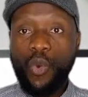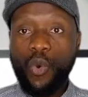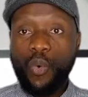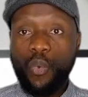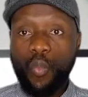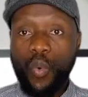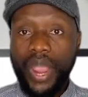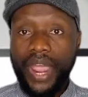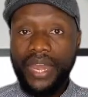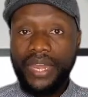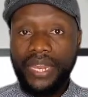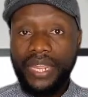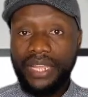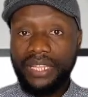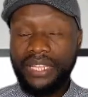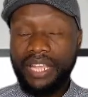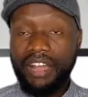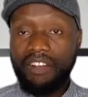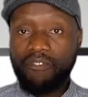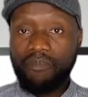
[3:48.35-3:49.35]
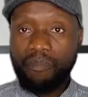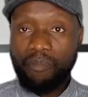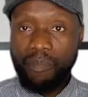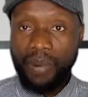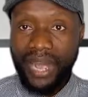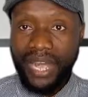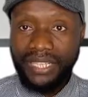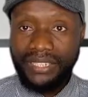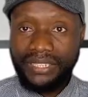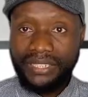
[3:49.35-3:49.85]
when it have
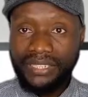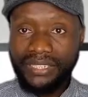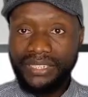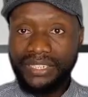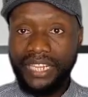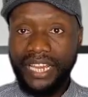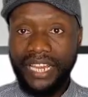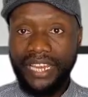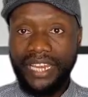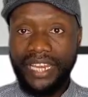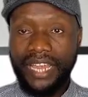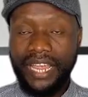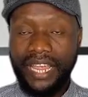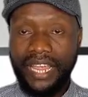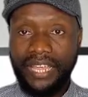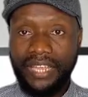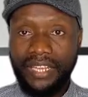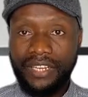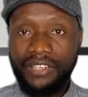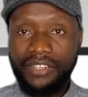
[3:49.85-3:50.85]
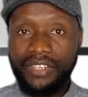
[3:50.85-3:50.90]
passed a year.